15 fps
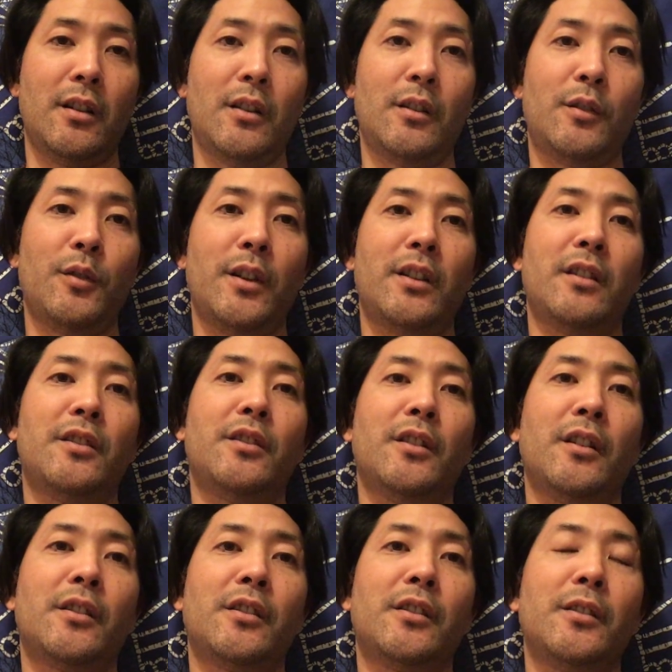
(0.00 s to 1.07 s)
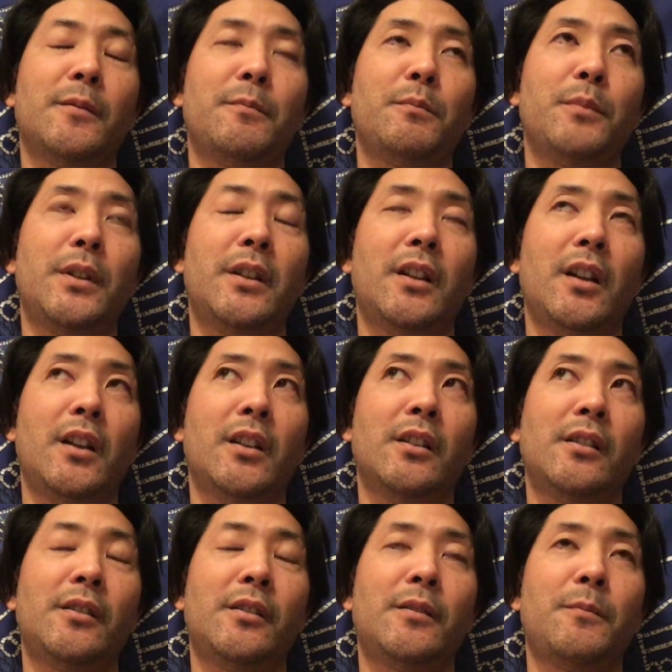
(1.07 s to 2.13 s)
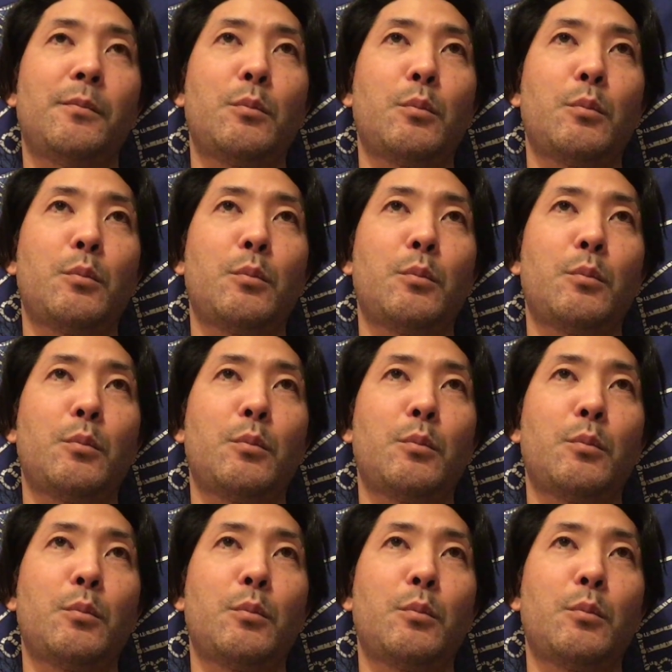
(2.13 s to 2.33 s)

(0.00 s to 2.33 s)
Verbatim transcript: a great conjunction because